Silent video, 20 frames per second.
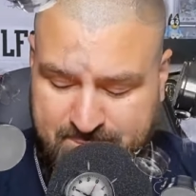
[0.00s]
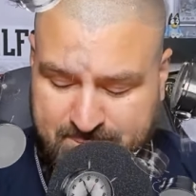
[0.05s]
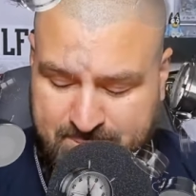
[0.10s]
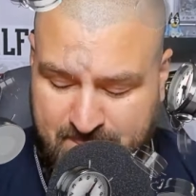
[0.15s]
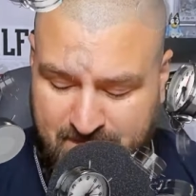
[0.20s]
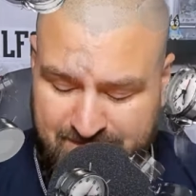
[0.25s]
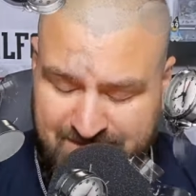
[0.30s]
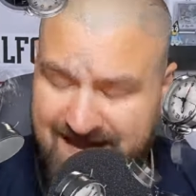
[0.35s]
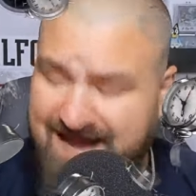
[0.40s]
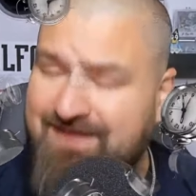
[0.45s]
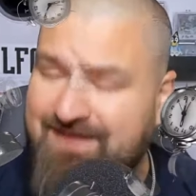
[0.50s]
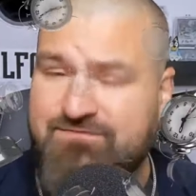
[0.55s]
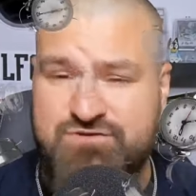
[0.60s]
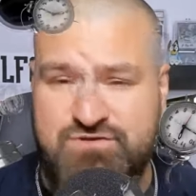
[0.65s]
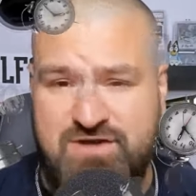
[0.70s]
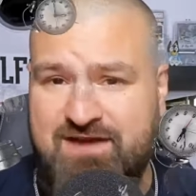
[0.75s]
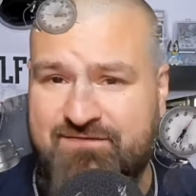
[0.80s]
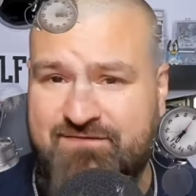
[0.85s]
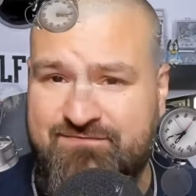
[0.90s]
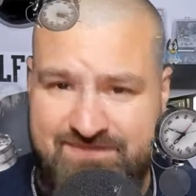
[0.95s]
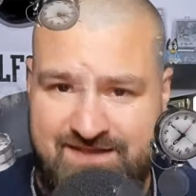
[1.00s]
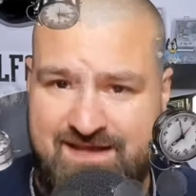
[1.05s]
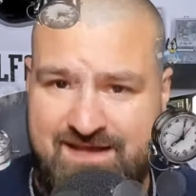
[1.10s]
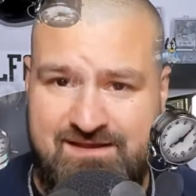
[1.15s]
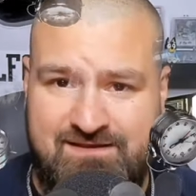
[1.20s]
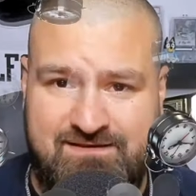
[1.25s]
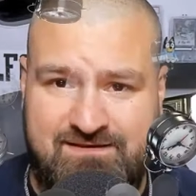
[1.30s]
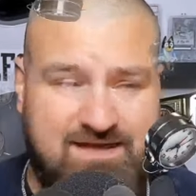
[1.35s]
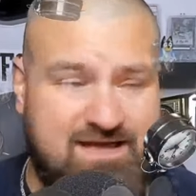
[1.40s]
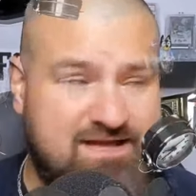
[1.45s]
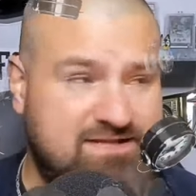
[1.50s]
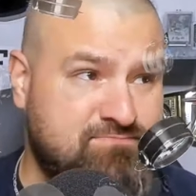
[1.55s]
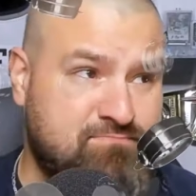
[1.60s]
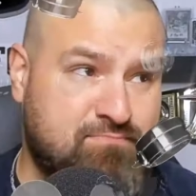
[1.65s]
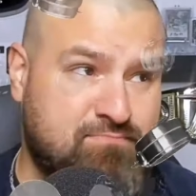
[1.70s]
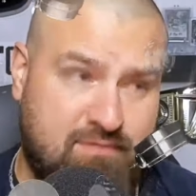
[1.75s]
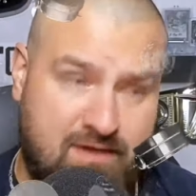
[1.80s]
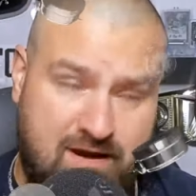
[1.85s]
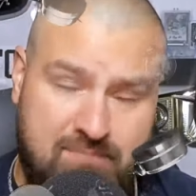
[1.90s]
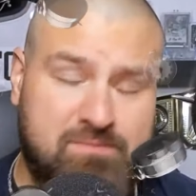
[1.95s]
The live draft date has
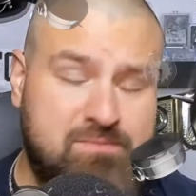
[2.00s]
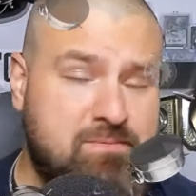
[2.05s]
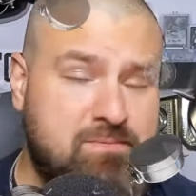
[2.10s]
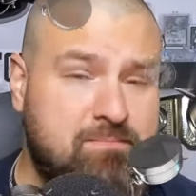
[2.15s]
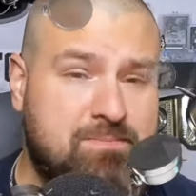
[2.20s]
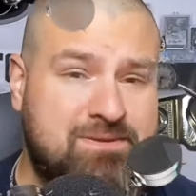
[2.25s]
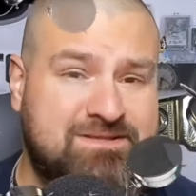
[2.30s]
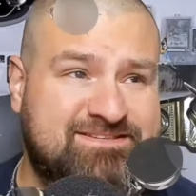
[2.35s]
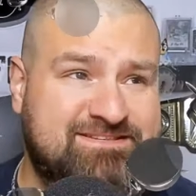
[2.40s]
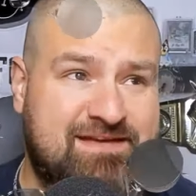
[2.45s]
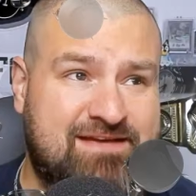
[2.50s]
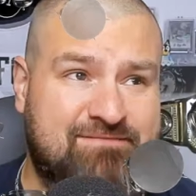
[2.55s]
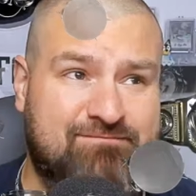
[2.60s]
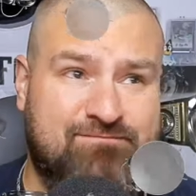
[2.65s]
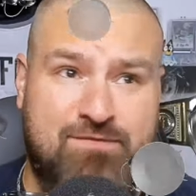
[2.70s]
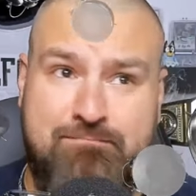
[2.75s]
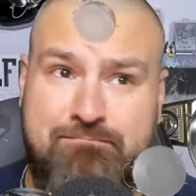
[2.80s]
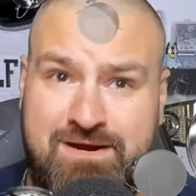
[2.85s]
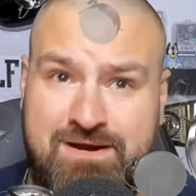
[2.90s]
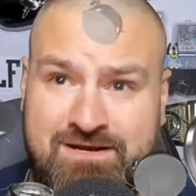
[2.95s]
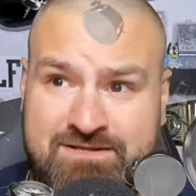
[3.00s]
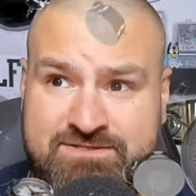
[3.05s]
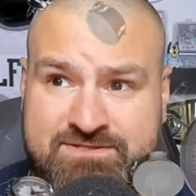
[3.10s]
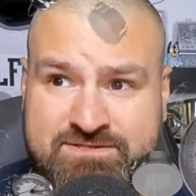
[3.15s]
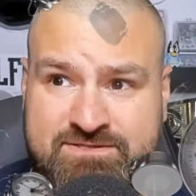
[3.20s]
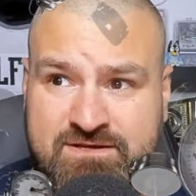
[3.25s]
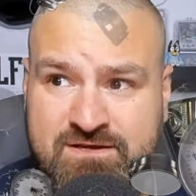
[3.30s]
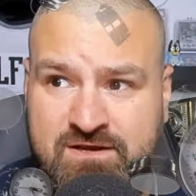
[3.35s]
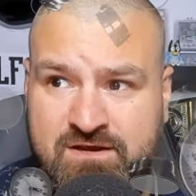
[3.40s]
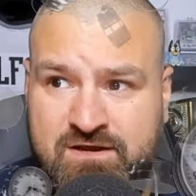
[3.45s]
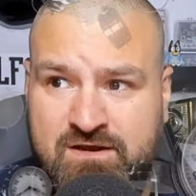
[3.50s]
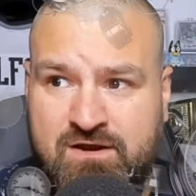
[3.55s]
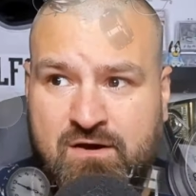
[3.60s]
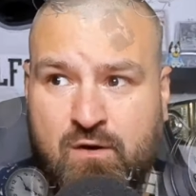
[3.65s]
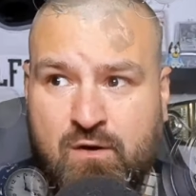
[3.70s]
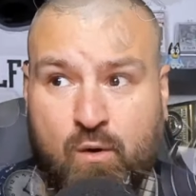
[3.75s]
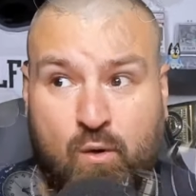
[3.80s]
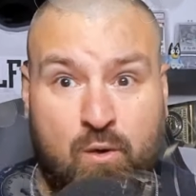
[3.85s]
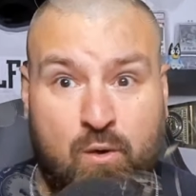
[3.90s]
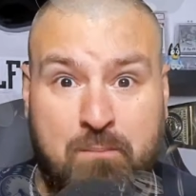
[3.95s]
probably been set for months
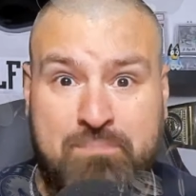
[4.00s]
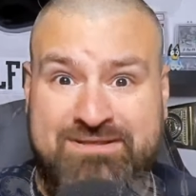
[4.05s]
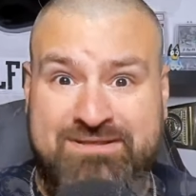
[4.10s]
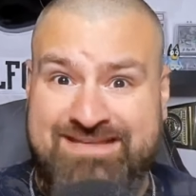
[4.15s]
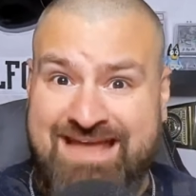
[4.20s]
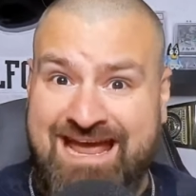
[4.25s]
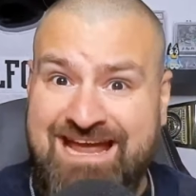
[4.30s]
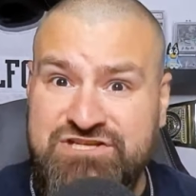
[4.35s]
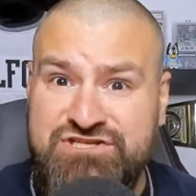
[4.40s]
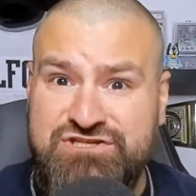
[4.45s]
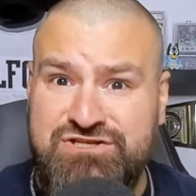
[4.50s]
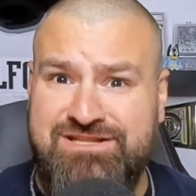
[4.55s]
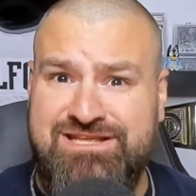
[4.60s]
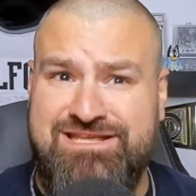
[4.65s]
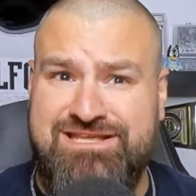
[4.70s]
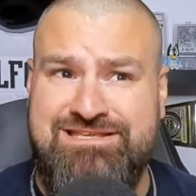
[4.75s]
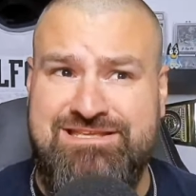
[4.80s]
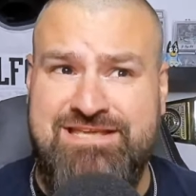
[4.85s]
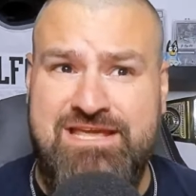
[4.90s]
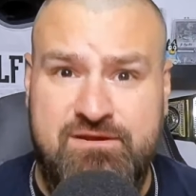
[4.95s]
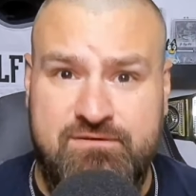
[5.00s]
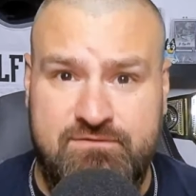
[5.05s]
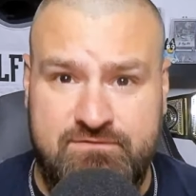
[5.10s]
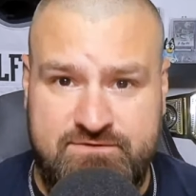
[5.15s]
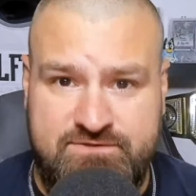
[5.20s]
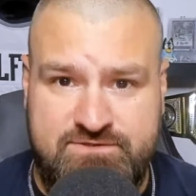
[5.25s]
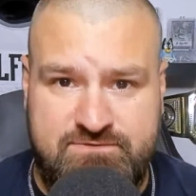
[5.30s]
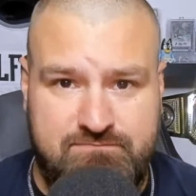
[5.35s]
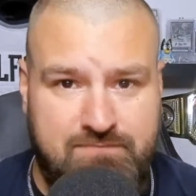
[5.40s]
or potentially years.